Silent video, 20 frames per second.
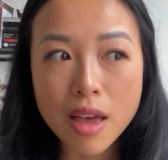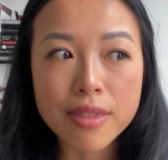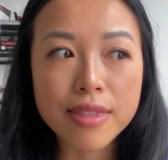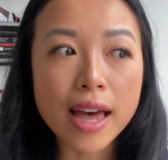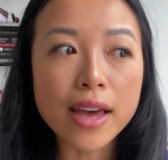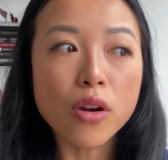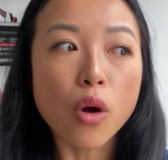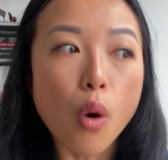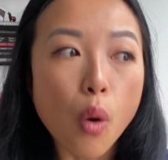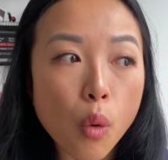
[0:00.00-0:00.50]

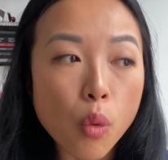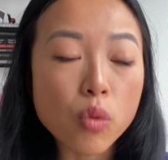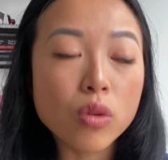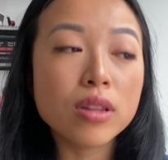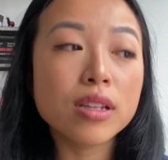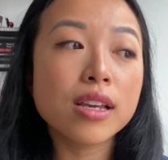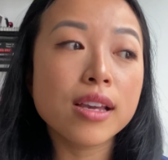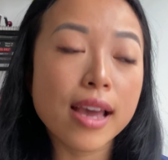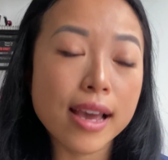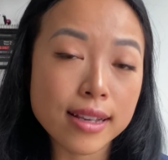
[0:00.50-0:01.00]
That
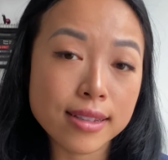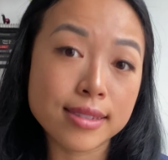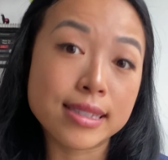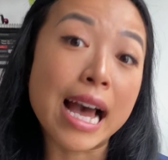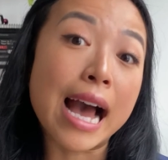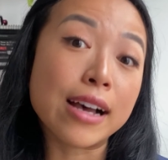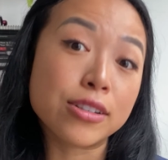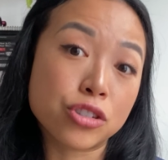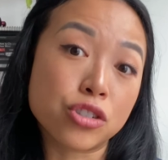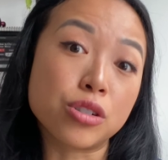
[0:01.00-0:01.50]
only
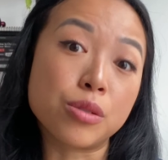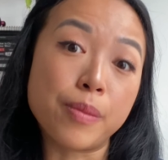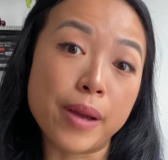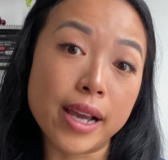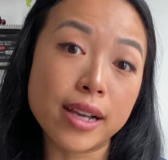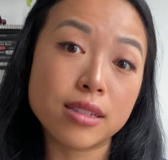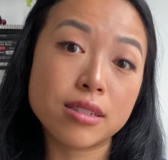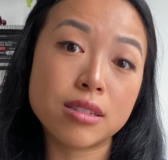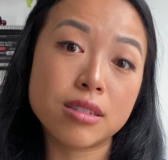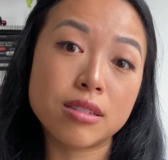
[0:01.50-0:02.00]

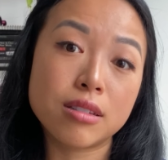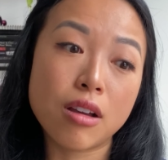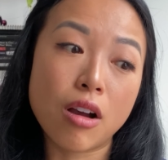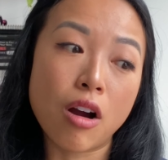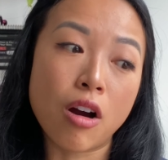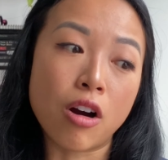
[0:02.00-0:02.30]
exacerbates